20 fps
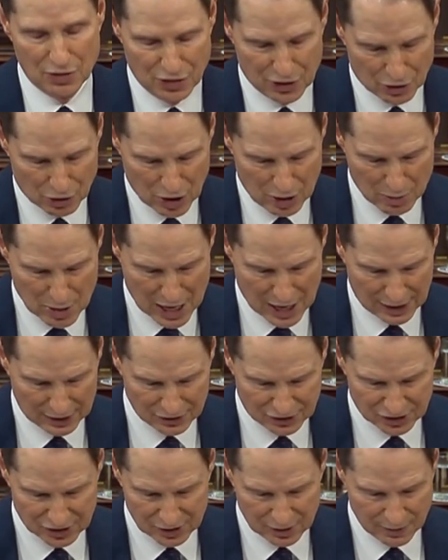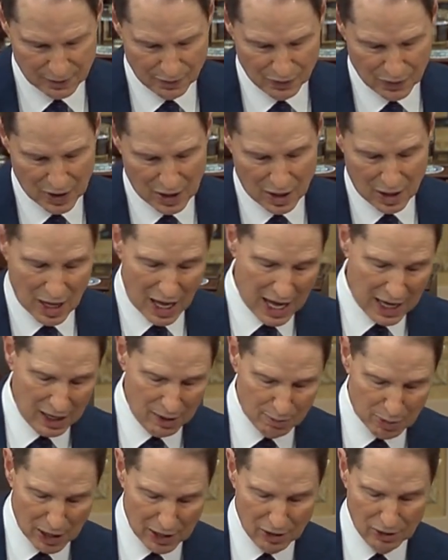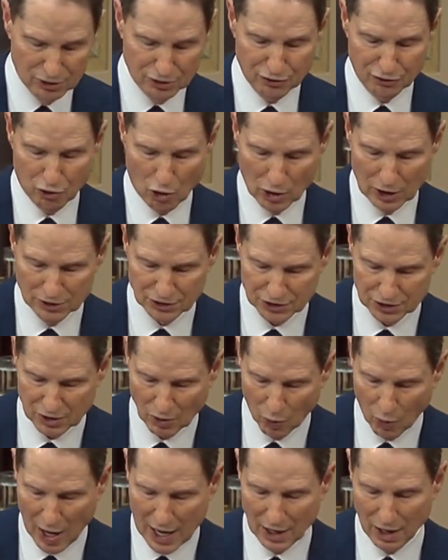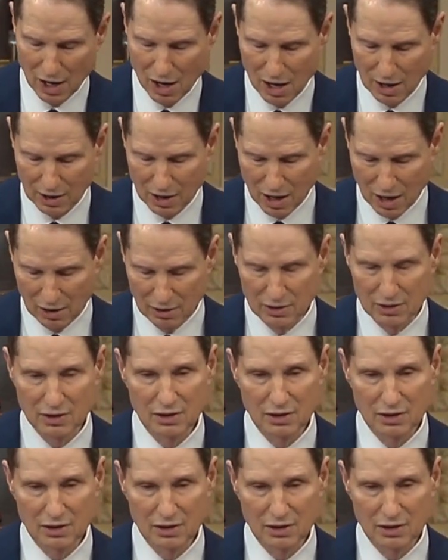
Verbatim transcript: 30 minutes. Anybody who's forced to wait longer